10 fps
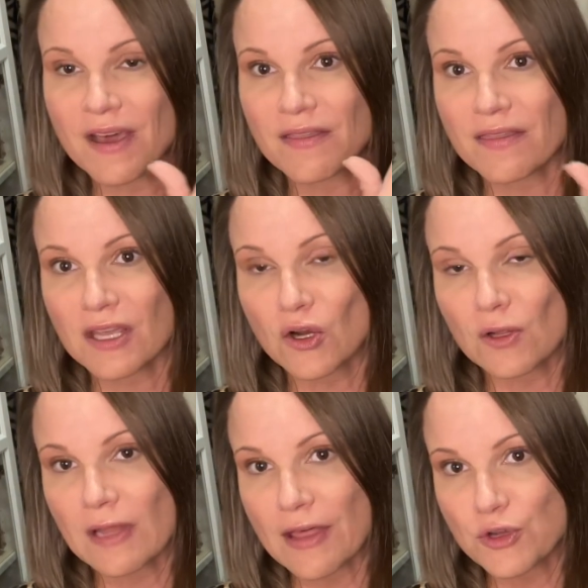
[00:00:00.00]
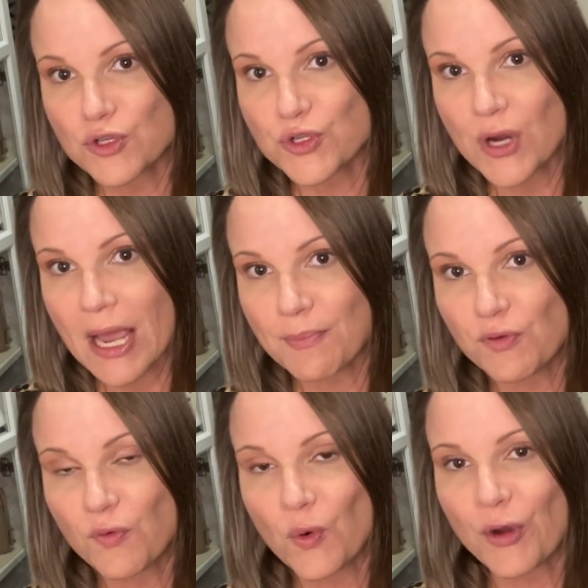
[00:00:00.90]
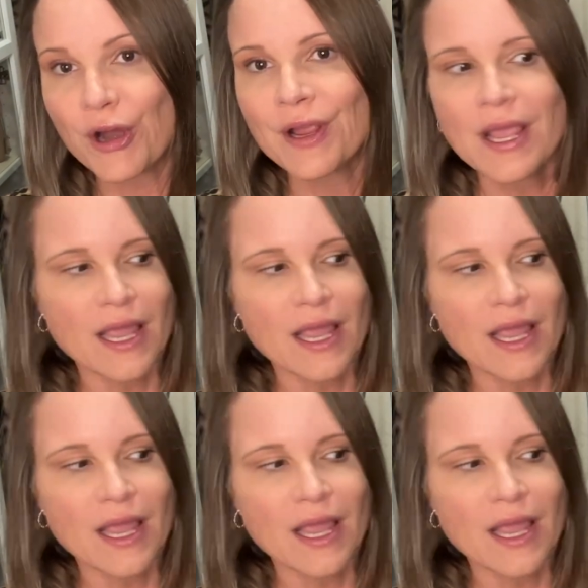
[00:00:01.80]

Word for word: a thicker leather strap for.